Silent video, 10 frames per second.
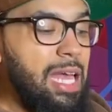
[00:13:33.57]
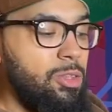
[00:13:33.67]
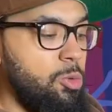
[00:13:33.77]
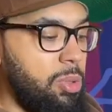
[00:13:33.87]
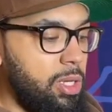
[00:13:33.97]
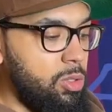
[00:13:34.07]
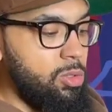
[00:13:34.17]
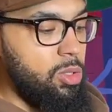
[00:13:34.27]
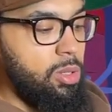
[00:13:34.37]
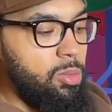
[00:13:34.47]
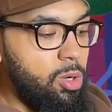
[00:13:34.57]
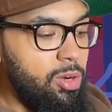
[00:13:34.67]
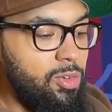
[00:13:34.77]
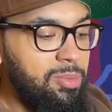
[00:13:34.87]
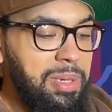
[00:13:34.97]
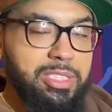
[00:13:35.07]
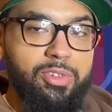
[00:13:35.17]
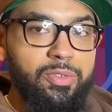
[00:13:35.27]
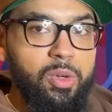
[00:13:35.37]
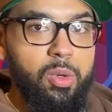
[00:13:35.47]
do plan on doing a more robust
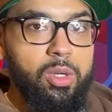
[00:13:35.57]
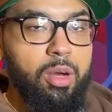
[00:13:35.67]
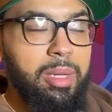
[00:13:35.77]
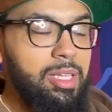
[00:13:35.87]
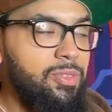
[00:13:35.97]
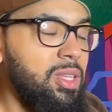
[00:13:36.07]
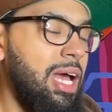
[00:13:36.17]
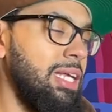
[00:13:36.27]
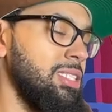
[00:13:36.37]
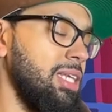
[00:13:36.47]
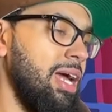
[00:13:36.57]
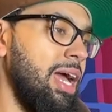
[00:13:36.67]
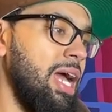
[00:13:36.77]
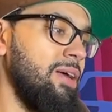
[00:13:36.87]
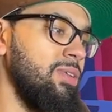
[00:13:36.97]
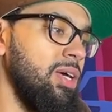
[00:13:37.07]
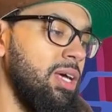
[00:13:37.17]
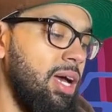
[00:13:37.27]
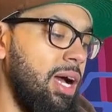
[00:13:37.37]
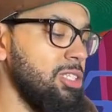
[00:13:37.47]
review on all my different lights that I have.
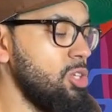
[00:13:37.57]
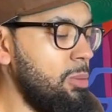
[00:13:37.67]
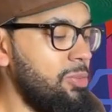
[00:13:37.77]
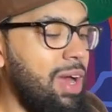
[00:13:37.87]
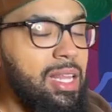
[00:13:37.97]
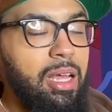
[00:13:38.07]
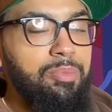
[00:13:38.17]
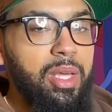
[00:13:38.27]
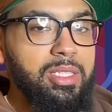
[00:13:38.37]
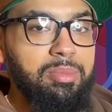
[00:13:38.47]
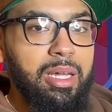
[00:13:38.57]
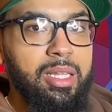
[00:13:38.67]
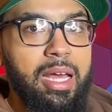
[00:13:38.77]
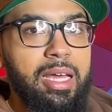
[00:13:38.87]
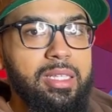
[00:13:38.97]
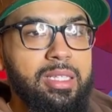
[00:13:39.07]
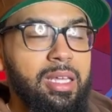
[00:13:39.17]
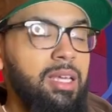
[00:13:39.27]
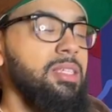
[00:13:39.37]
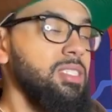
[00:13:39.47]
So I'll provide an update
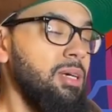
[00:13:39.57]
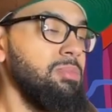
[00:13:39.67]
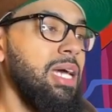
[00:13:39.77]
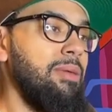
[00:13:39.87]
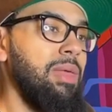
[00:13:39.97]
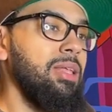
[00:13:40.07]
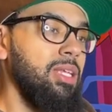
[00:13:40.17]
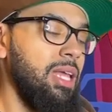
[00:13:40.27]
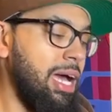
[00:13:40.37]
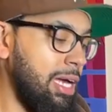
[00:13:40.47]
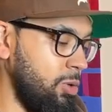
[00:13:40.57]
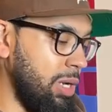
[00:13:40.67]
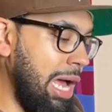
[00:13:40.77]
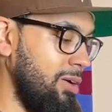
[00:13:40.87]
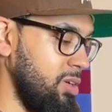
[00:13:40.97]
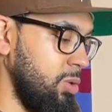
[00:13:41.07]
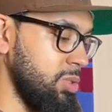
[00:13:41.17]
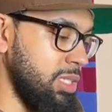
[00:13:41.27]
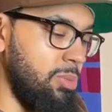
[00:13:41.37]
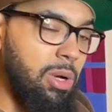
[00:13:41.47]
sometime down the line on how it
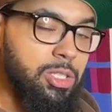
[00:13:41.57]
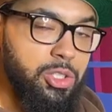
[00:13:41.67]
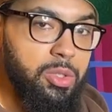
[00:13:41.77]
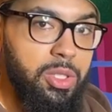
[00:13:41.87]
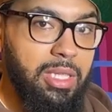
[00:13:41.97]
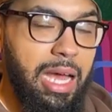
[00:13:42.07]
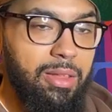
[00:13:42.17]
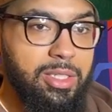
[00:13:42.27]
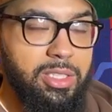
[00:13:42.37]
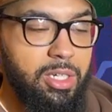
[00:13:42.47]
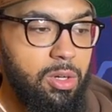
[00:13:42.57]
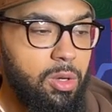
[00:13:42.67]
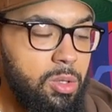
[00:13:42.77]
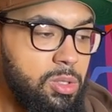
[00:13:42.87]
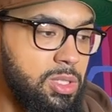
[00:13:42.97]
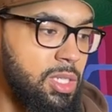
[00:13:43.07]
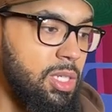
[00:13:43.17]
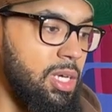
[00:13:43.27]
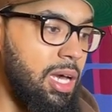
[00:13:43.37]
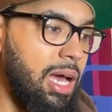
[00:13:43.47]
holds up while shooting, how the Zero holds,
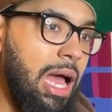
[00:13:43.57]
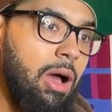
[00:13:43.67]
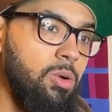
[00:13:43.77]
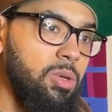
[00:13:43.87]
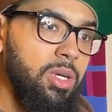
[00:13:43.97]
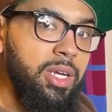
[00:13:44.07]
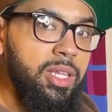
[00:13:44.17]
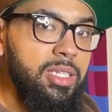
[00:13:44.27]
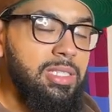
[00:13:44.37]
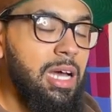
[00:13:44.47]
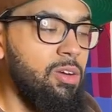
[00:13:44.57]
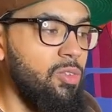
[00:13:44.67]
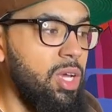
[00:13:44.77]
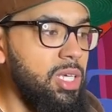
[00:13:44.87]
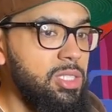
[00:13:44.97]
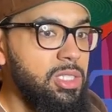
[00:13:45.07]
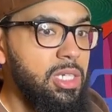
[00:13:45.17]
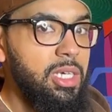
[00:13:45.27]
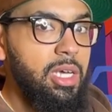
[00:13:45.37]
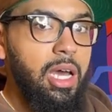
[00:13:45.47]
how good it is down range.
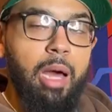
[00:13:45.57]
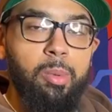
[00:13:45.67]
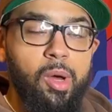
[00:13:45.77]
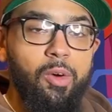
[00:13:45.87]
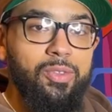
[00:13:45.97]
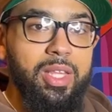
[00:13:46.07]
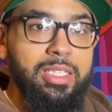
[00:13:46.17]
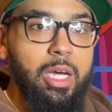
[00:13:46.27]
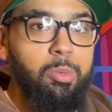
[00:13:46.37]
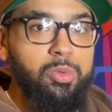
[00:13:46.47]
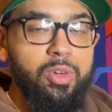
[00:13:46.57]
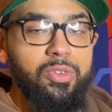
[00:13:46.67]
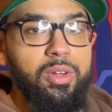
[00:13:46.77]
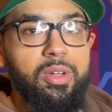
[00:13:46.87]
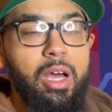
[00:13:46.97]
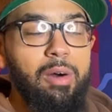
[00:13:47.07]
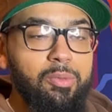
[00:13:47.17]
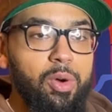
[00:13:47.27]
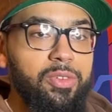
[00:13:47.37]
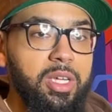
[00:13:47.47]
But hopefully that's helpful if
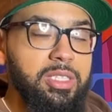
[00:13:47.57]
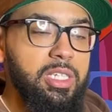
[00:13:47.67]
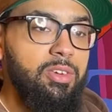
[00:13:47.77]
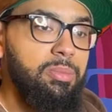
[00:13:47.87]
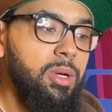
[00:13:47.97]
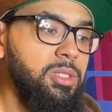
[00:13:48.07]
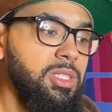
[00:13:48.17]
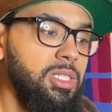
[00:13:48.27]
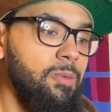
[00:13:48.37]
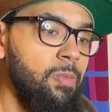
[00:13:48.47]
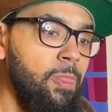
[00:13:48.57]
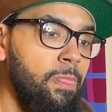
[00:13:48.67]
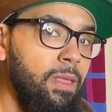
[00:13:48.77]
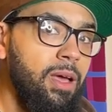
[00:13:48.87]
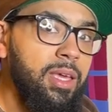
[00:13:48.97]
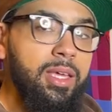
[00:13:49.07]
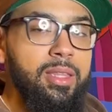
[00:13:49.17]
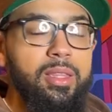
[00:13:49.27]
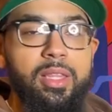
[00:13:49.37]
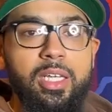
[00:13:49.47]
you're considering purchasing.
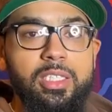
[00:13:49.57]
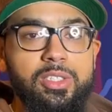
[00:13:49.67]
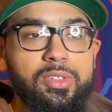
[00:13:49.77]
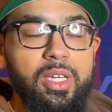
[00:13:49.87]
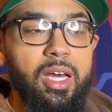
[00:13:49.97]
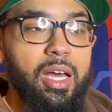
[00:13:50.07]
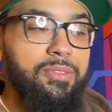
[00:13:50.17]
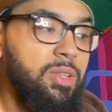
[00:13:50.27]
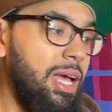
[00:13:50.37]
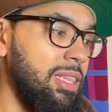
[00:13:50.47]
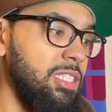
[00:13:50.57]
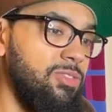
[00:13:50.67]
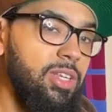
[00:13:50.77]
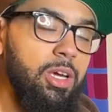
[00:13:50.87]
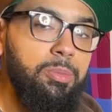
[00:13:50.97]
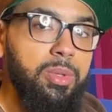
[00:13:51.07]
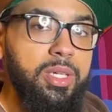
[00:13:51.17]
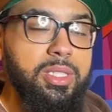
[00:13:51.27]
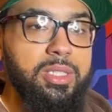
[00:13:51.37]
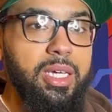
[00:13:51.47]
Again, thanks. If you like this video,
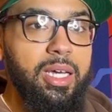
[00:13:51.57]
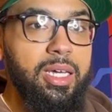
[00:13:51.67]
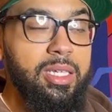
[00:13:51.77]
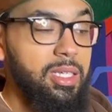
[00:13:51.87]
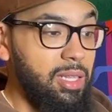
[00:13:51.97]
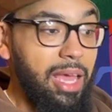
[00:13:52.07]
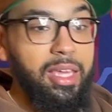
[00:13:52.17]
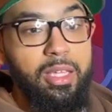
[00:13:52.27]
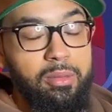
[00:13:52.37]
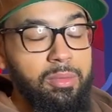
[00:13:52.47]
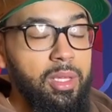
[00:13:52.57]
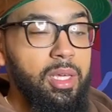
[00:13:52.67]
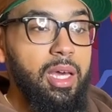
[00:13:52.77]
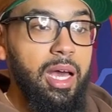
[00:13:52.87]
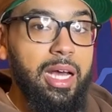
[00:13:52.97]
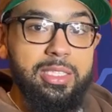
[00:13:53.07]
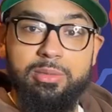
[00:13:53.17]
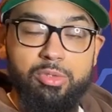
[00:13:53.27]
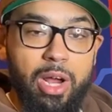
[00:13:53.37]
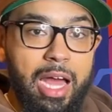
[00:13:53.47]
please like it,
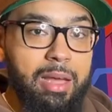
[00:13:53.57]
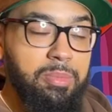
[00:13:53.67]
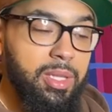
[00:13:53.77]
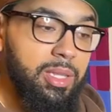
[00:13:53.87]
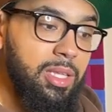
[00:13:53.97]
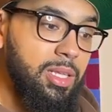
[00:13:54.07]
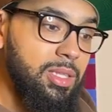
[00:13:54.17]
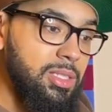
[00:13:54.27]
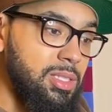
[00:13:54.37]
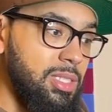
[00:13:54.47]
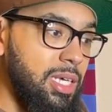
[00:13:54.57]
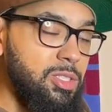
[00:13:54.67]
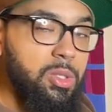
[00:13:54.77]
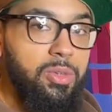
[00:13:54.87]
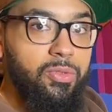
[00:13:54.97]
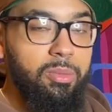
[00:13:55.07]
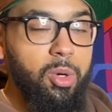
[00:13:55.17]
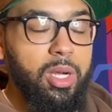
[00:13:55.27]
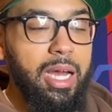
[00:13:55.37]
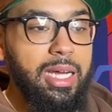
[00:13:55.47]
subscribe, and stay tuned for
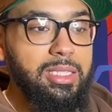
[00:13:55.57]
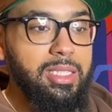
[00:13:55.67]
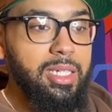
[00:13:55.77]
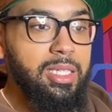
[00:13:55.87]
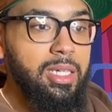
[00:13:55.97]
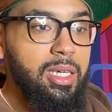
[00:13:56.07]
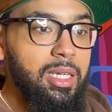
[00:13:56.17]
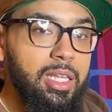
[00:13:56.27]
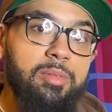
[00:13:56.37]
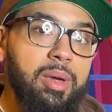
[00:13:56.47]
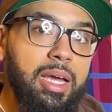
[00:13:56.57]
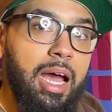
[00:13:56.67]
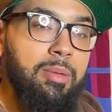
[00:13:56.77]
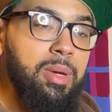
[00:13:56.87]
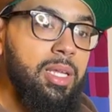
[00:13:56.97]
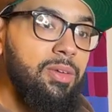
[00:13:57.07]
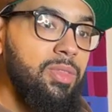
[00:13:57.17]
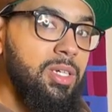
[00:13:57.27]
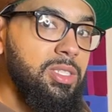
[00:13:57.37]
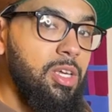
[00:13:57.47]
more content. Leave me a comment if
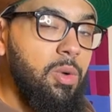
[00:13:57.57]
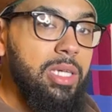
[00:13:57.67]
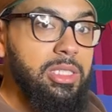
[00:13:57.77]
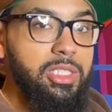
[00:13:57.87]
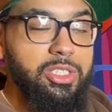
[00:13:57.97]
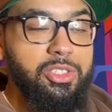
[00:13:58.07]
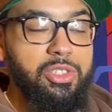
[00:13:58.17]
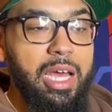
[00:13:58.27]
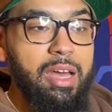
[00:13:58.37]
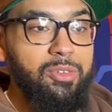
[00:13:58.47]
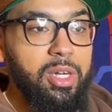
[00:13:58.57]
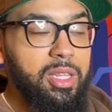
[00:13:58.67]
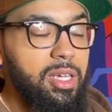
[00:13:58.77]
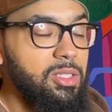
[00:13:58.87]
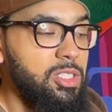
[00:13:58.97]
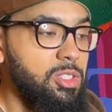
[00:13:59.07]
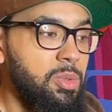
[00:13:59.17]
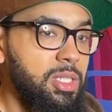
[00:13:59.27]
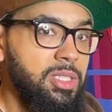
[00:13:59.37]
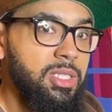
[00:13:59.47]
there's any questions that you have or anything else that you
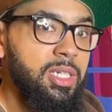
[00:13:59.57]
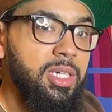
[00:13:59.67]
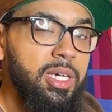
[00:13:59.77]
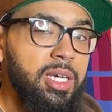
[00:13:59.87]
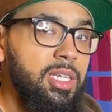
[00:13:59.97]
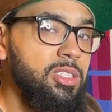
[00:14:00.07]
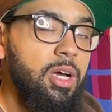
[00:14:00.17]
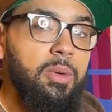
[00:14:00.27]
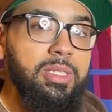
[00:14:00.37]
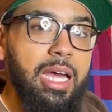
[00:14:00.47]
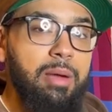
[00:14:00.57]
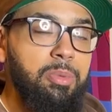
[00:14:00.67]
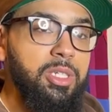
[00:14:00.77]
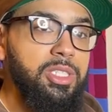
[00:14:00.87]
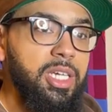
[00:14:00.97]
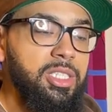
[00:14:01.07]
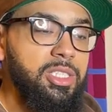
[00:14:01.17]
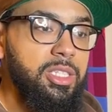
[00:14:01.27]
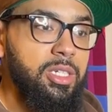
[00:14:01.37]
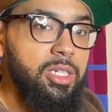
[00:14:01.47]
want to see. And as always, I appreciate
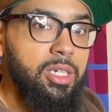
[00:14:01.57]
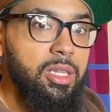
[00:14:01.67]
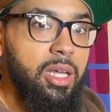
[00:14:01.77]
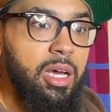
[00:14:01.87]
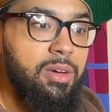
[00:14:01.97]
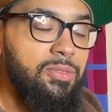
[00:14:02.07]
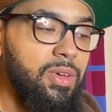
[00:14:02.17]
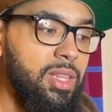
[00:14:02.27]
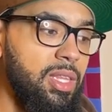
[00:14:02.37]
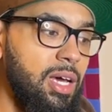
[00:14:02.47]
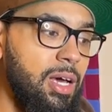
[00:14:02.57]
your love, and